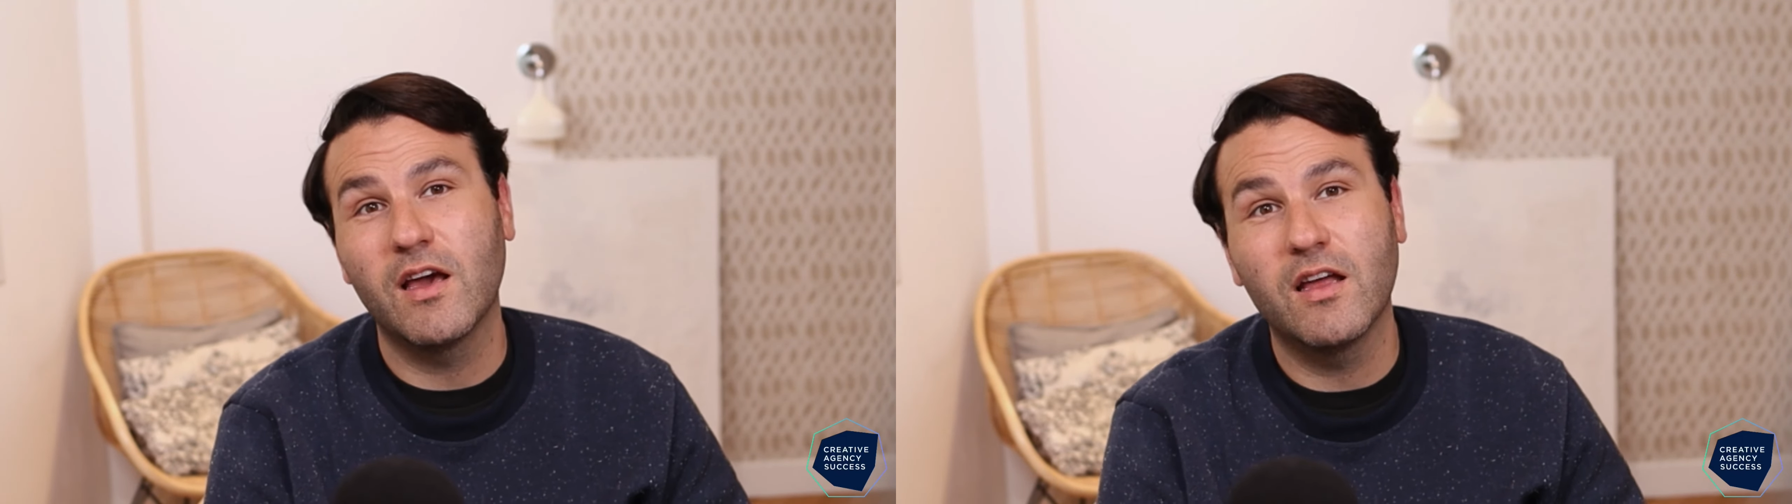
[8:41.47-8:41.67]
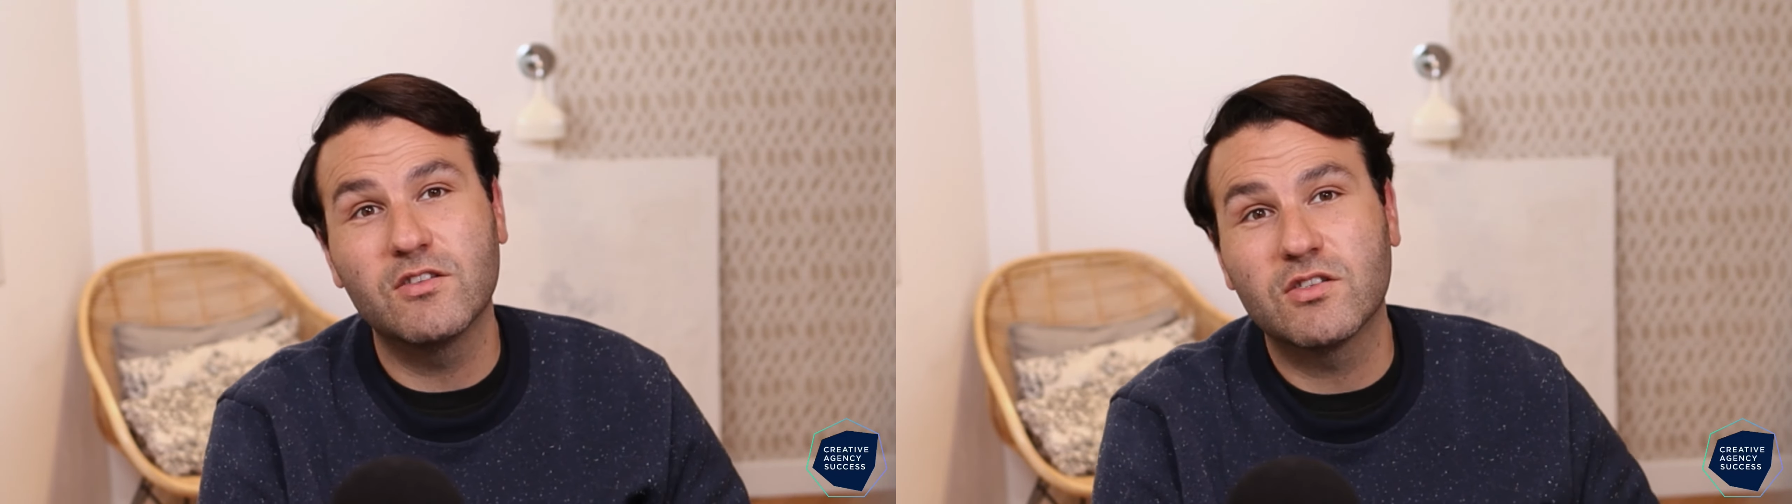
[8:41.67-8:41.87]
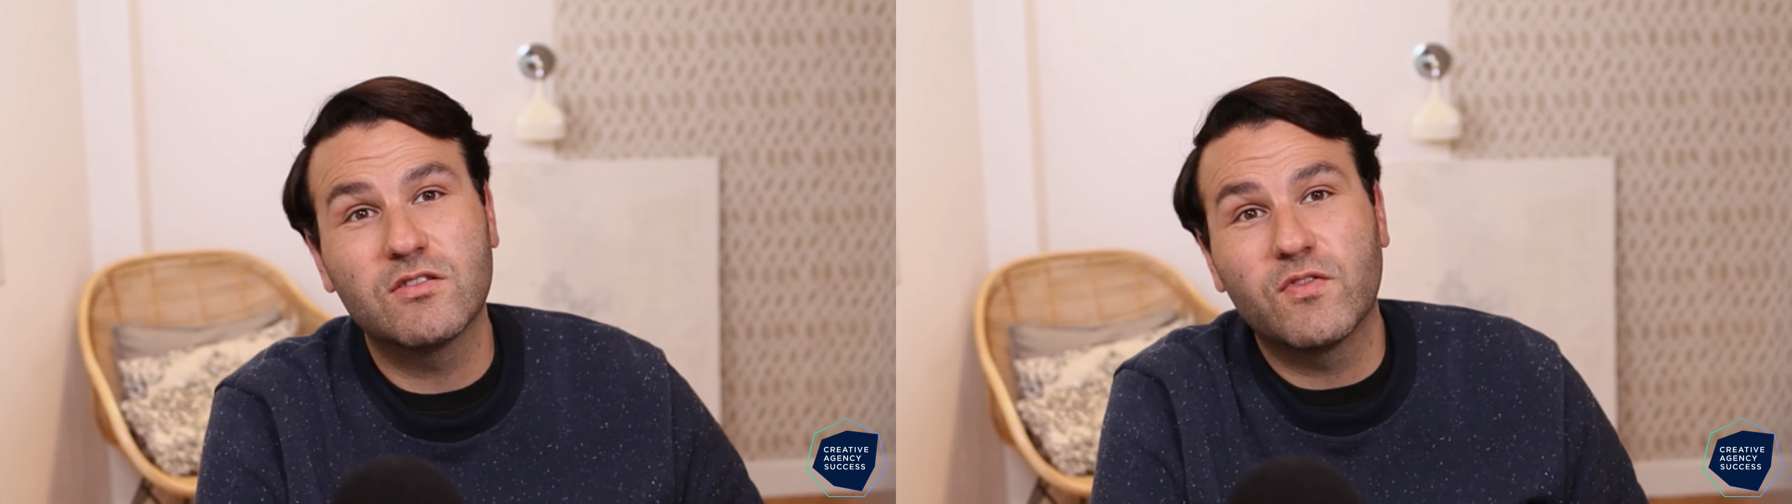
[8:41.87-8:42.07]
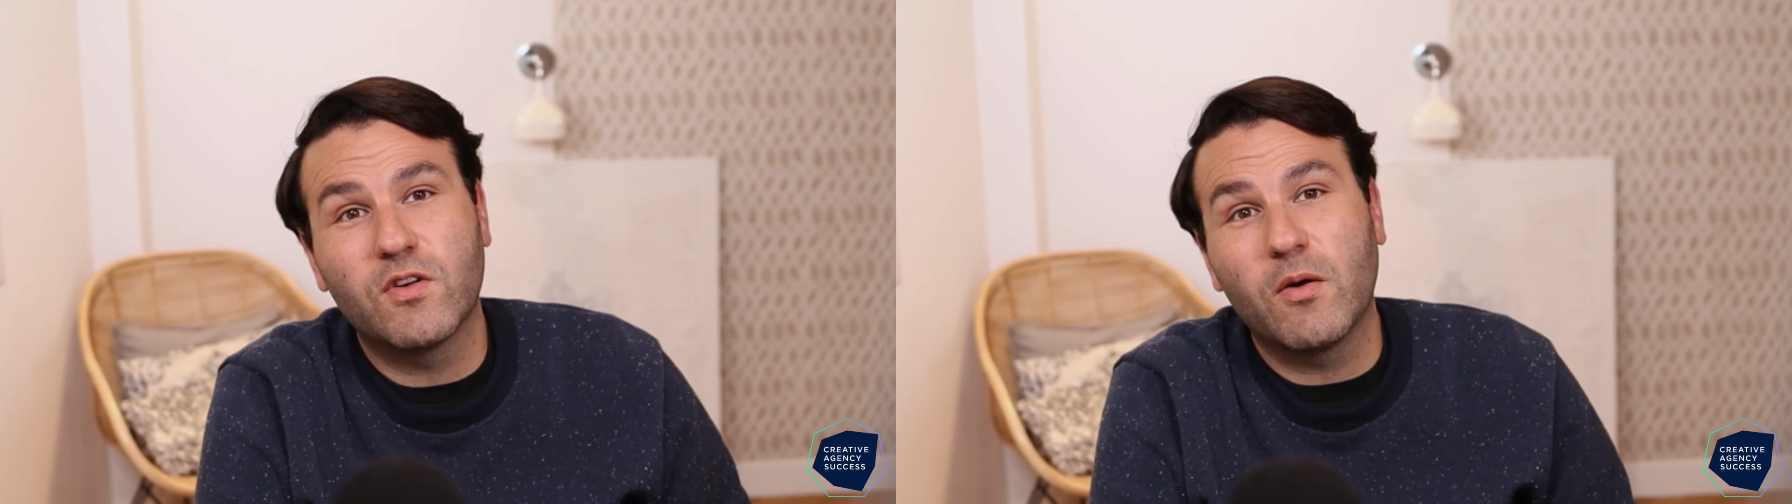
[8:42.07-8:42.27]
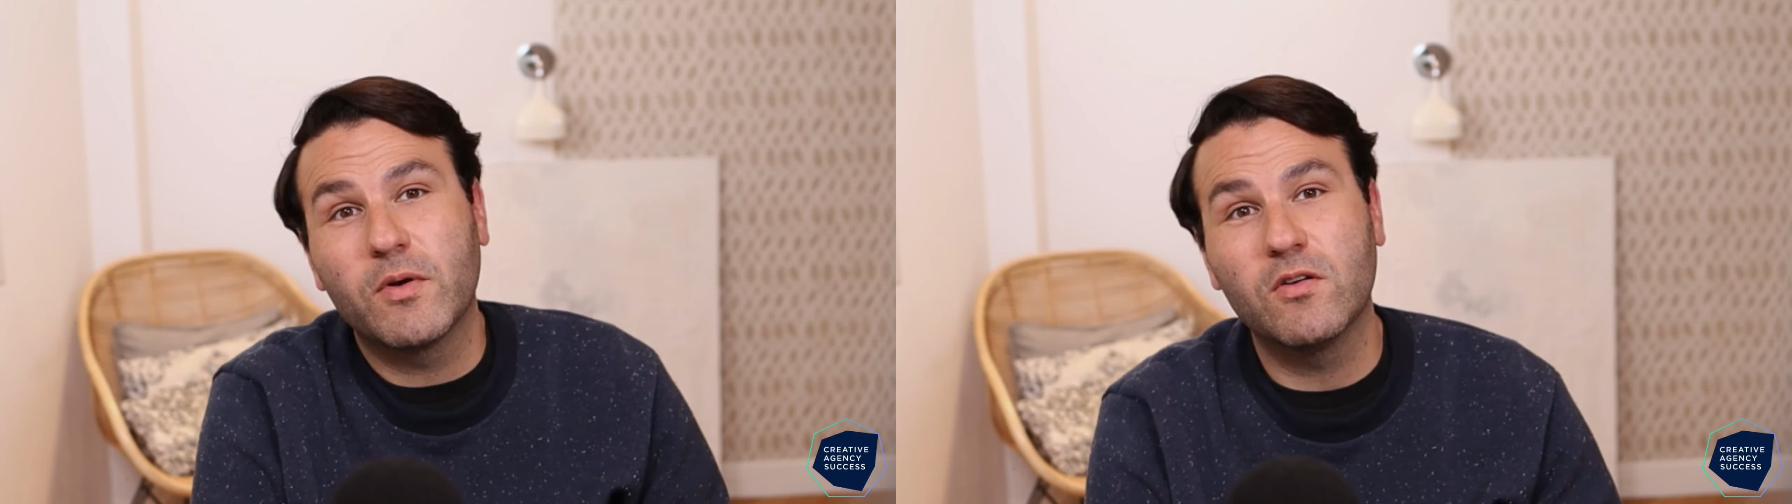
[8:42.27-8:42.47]
and just
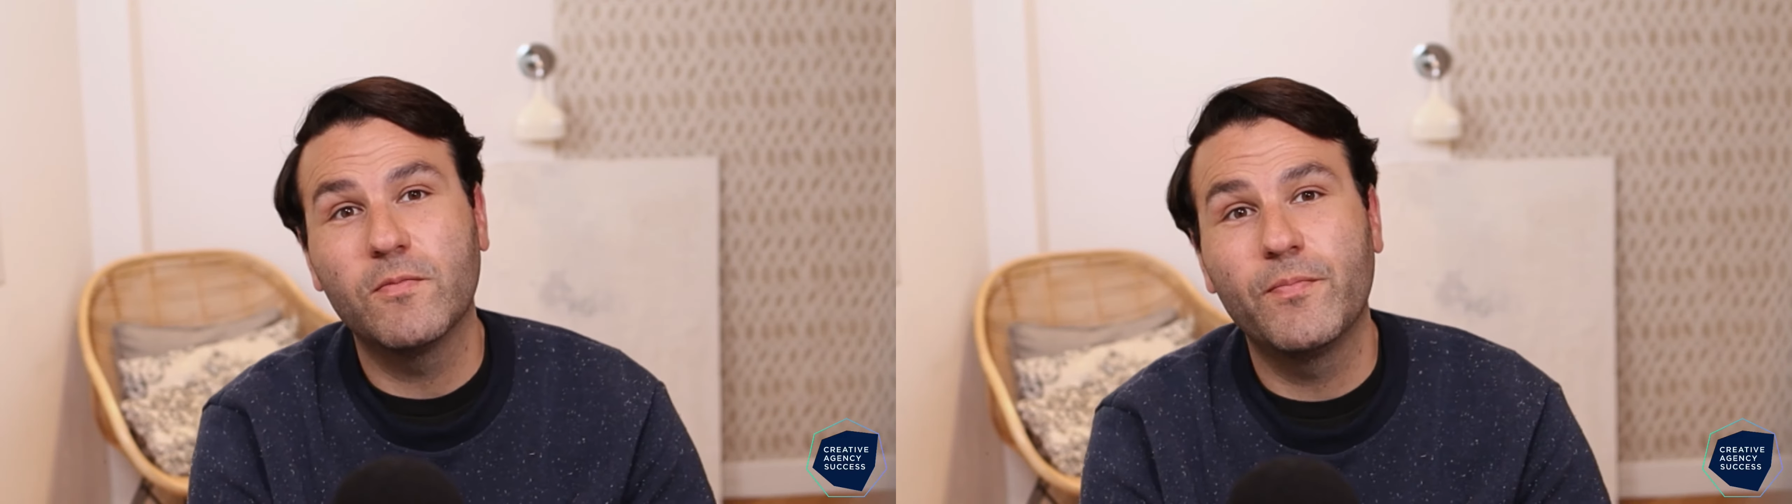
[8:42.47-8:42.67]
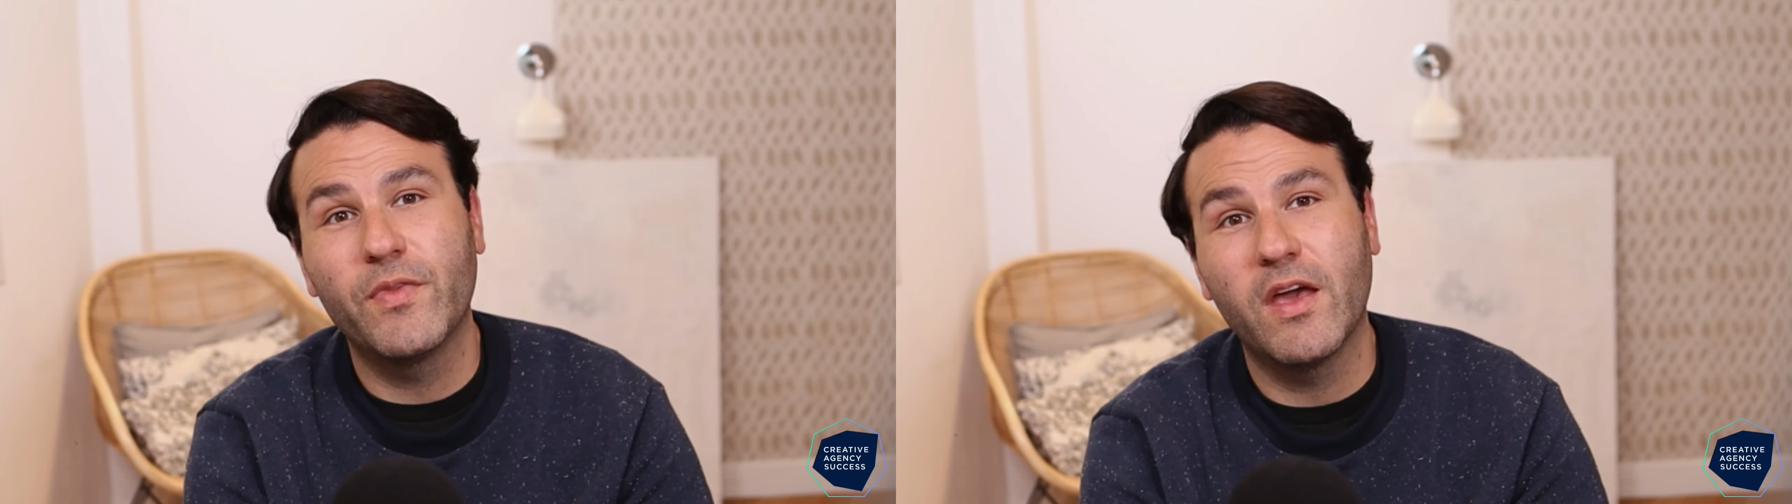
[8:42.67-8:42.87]
phenomenal.